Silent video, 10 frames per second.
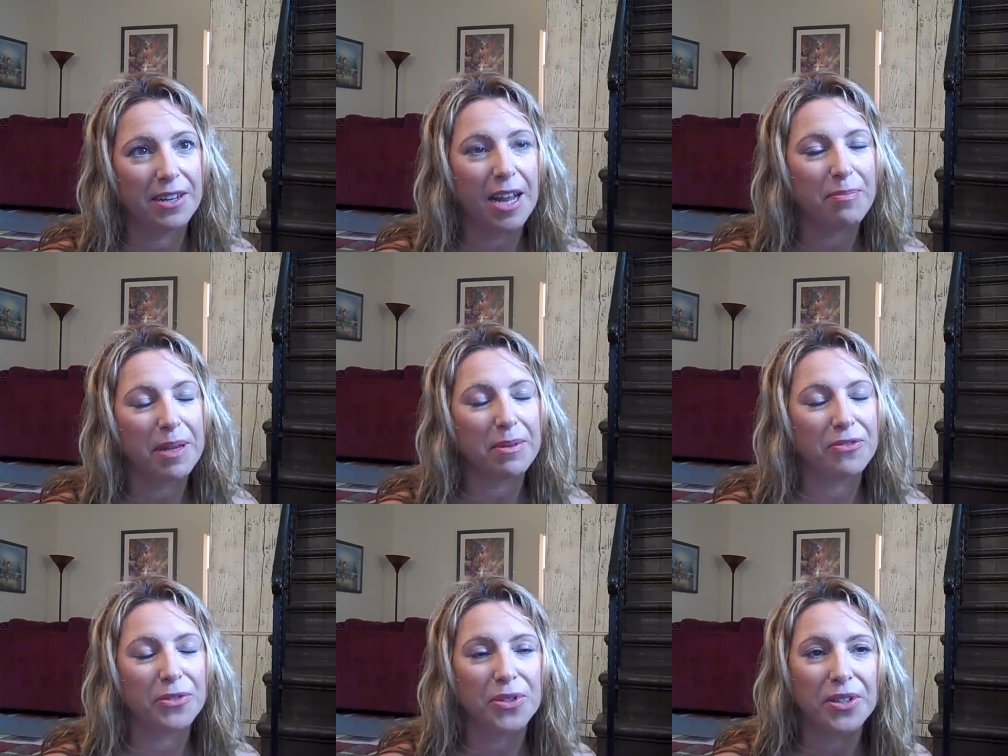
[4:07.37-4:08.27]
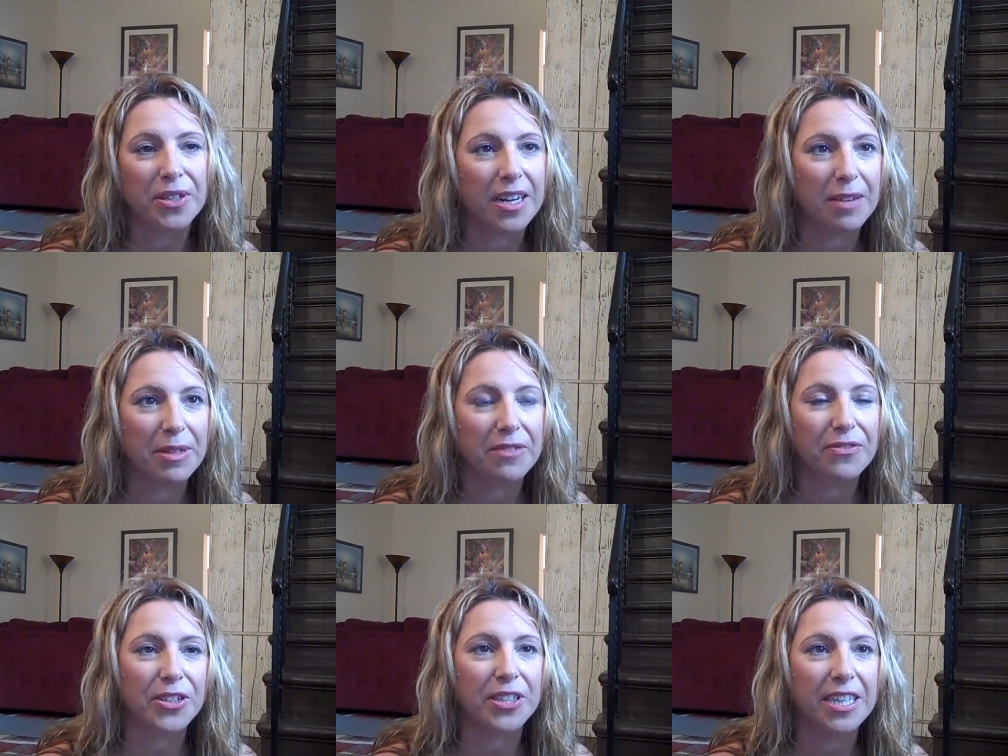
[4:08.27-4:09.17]
Uh, not baby food, or I mean,
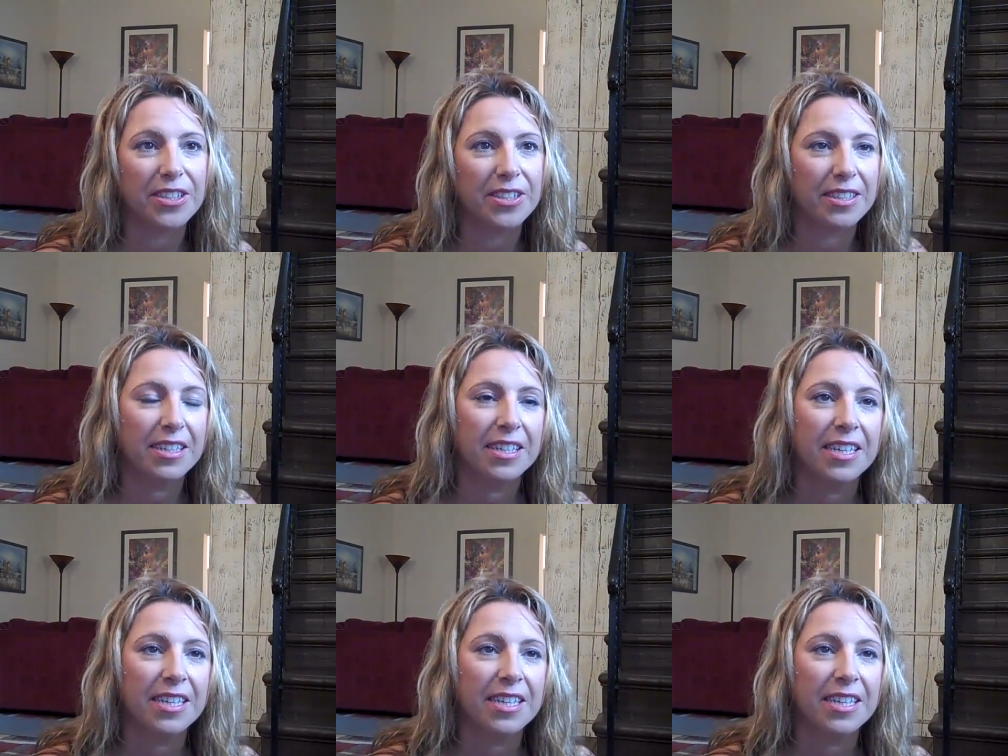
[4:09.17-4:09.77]
if your kids.